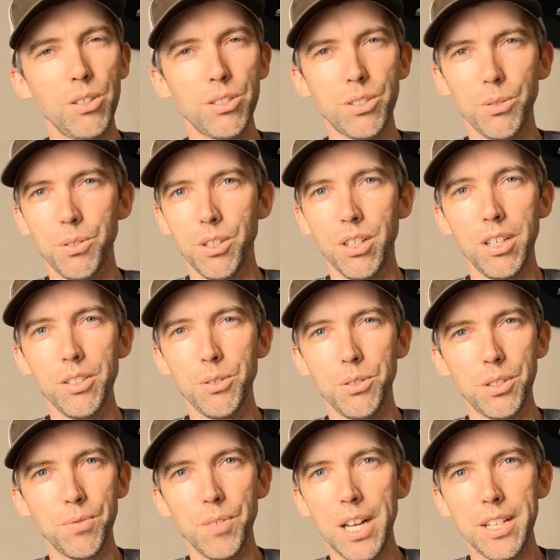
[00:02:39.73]
sorts
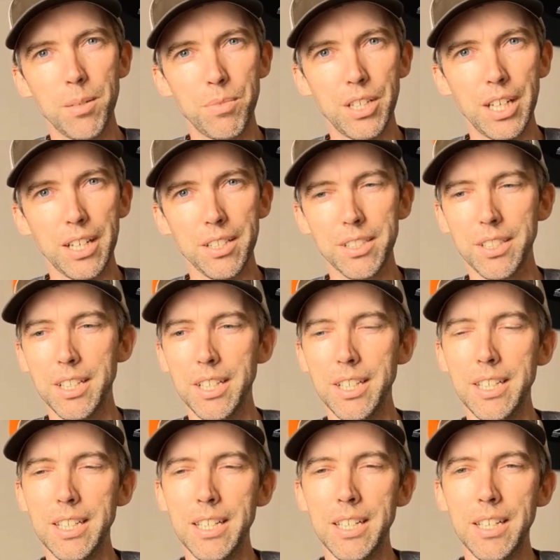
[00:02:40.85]
of random things
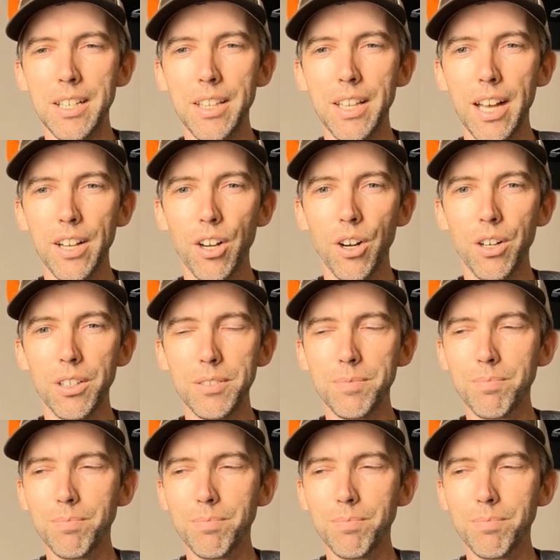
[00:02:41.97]
that are